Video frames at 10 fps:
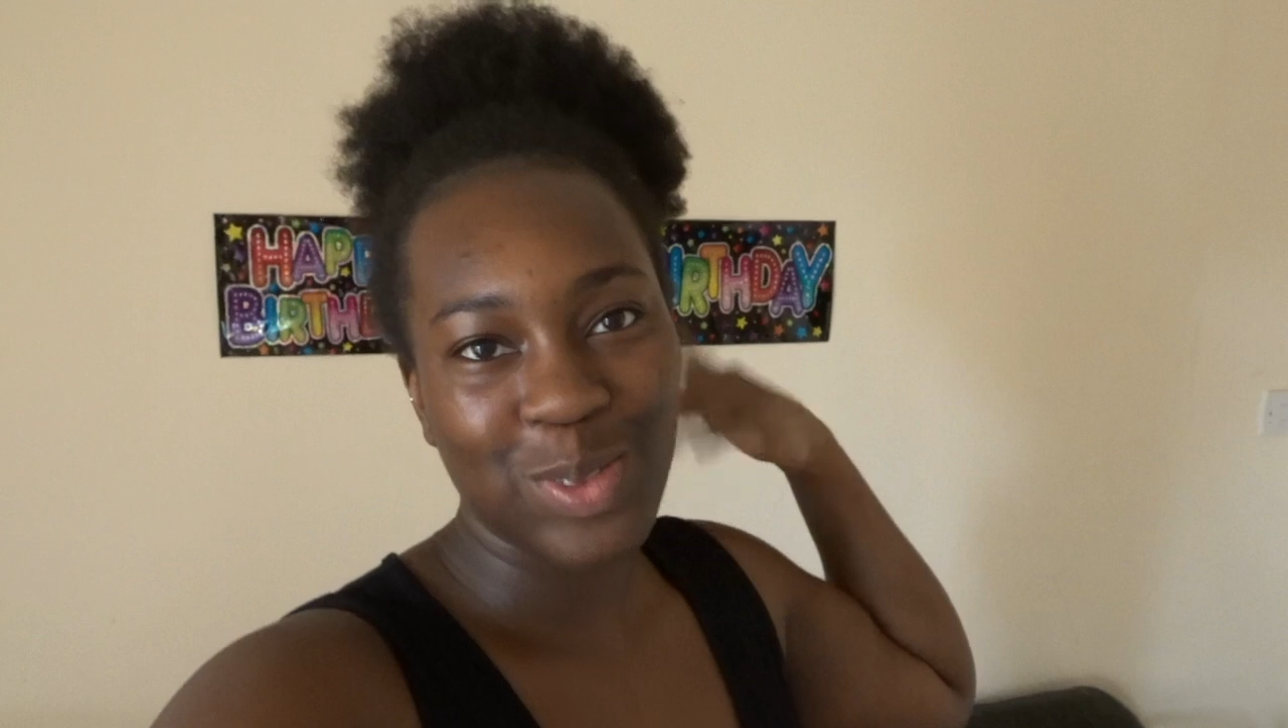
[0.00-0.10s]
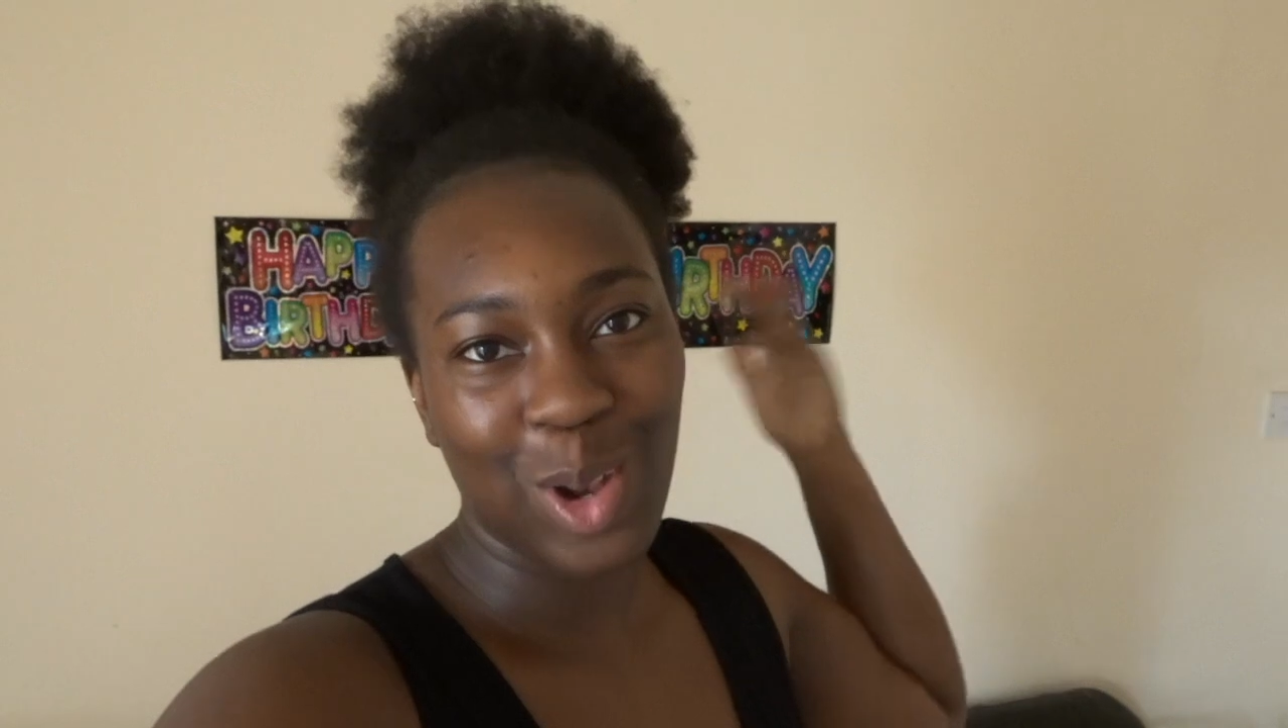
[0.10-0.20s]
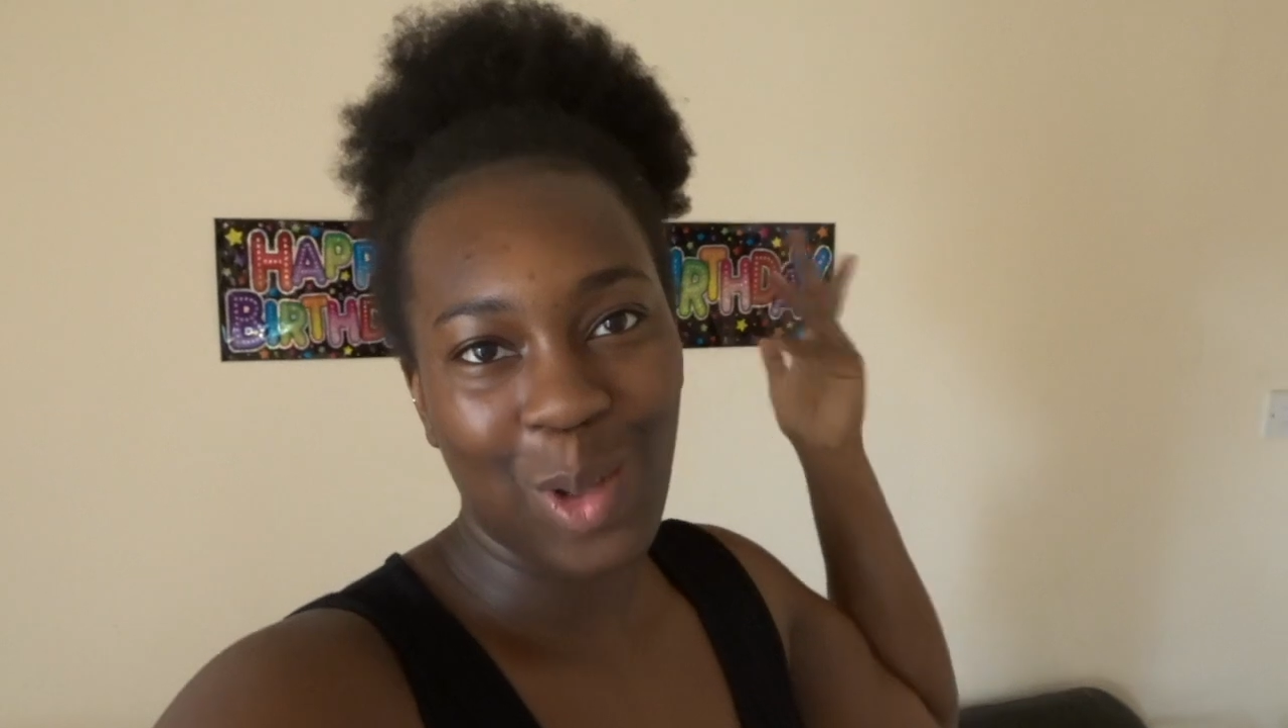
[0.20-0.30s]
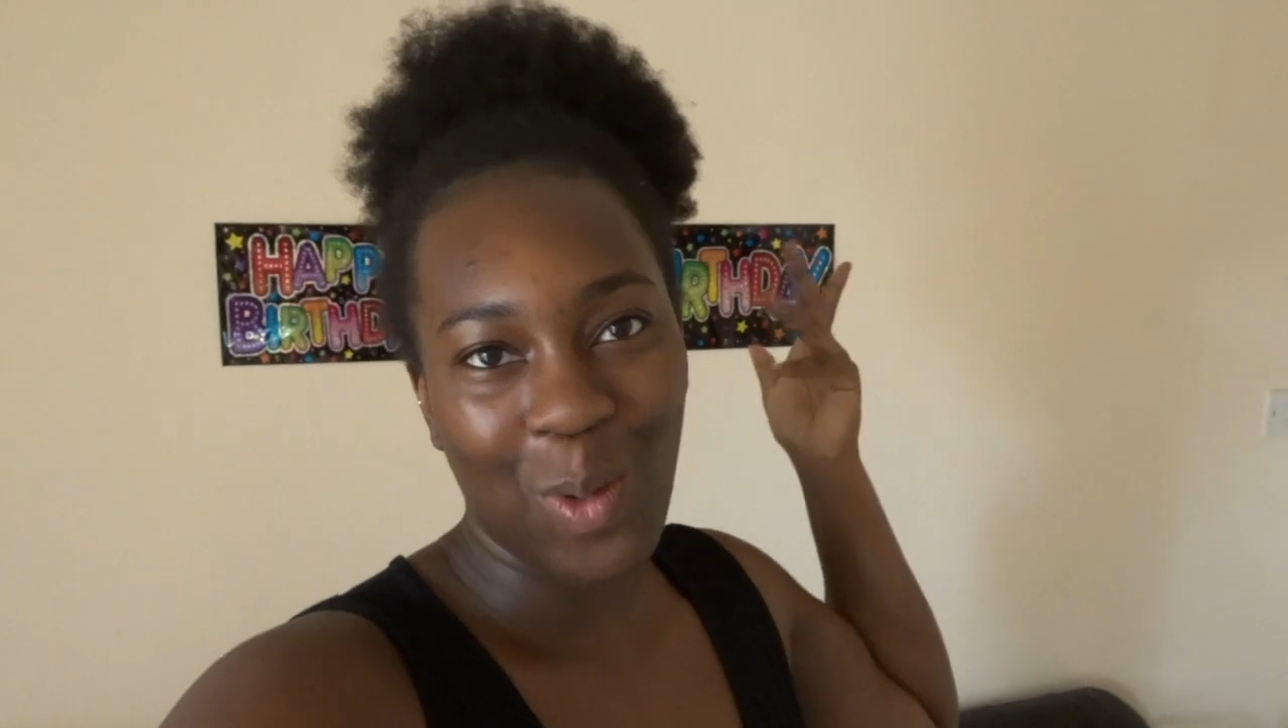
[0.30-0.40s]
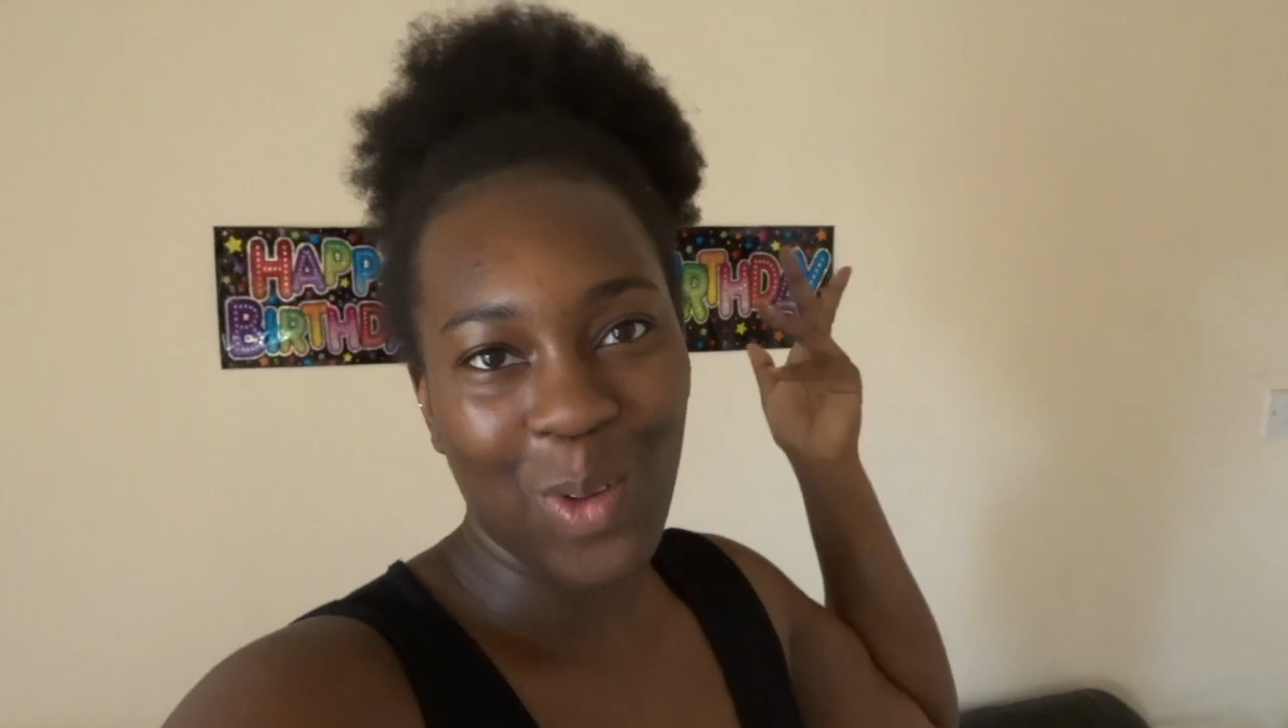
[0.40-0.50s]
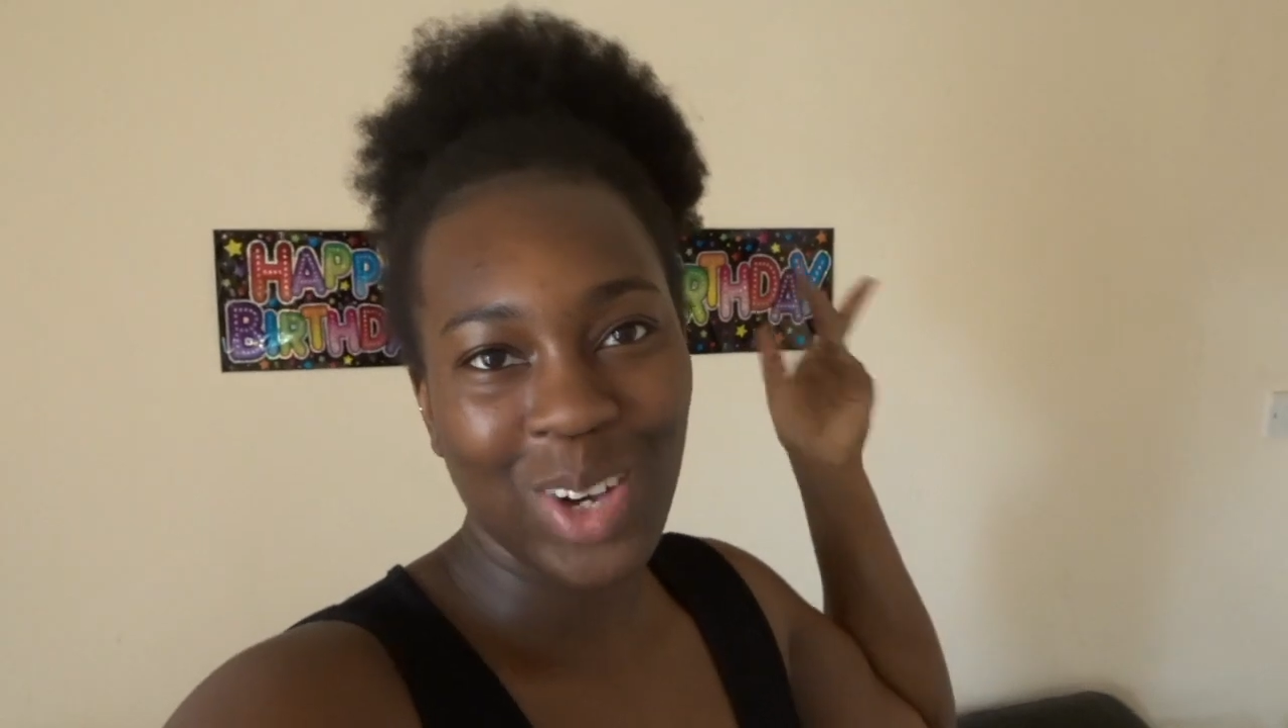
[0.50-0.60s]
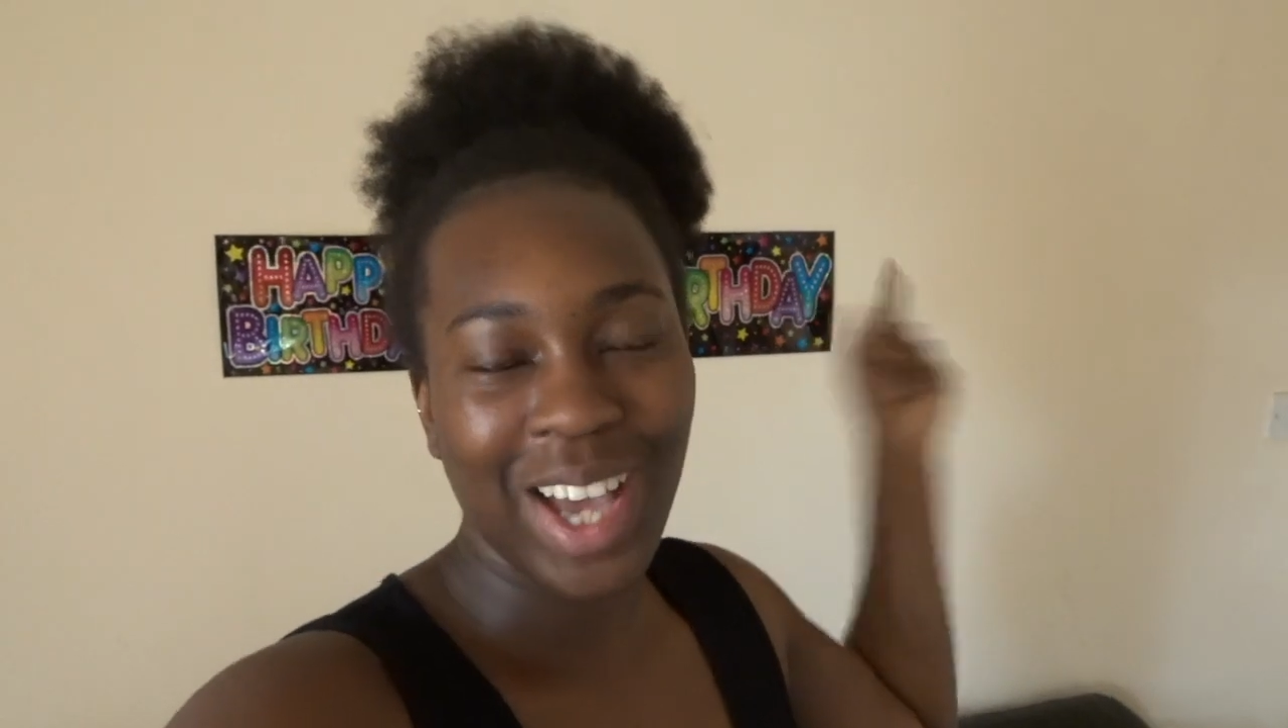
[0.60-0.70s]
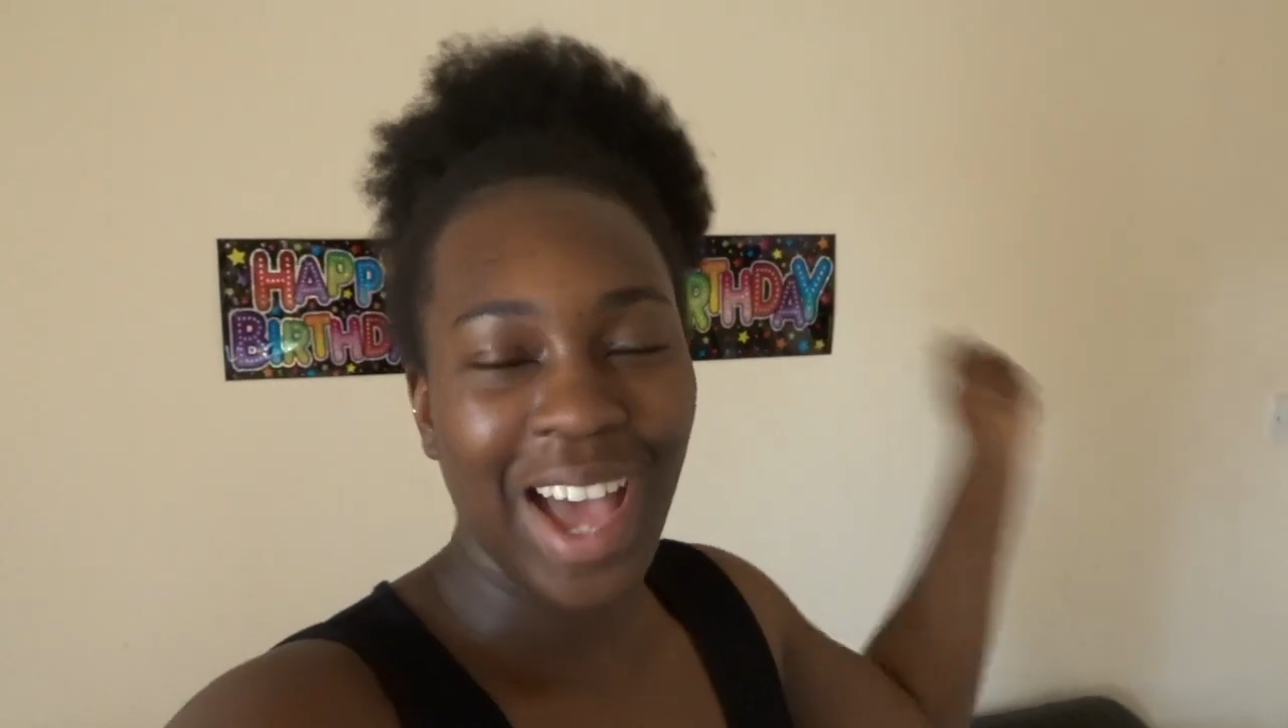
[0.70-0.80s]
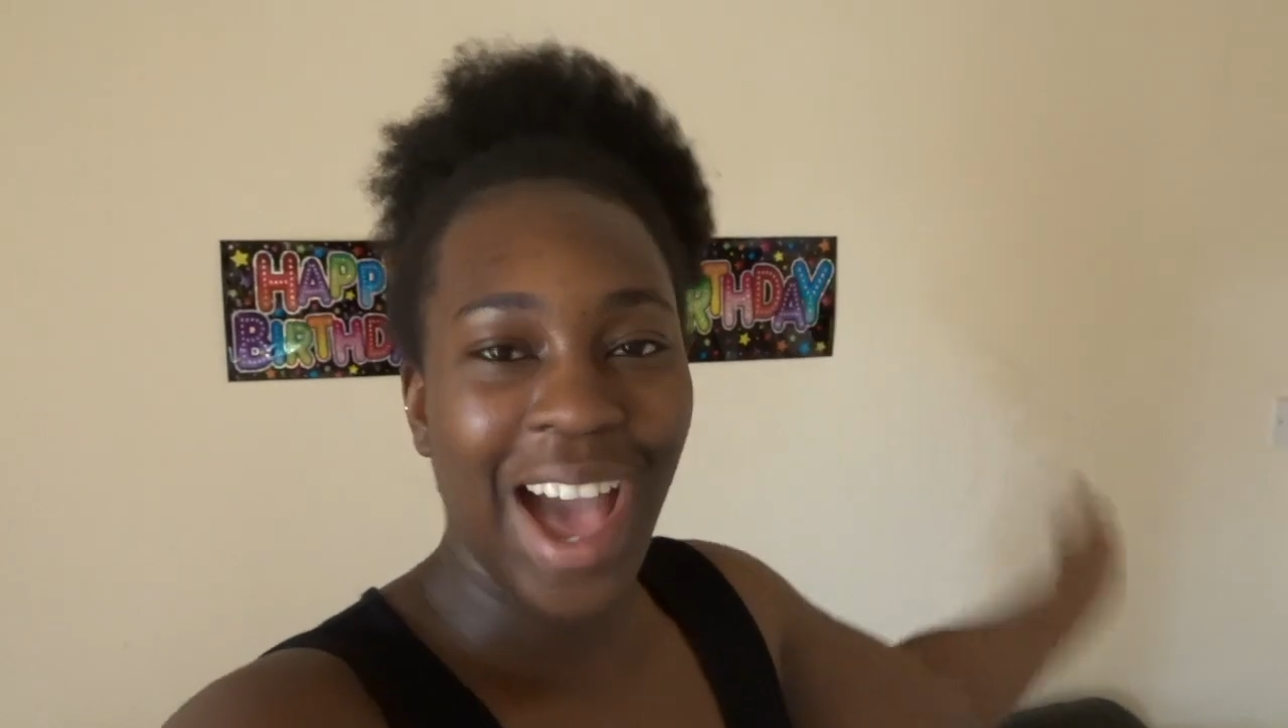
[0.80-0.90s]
vlog.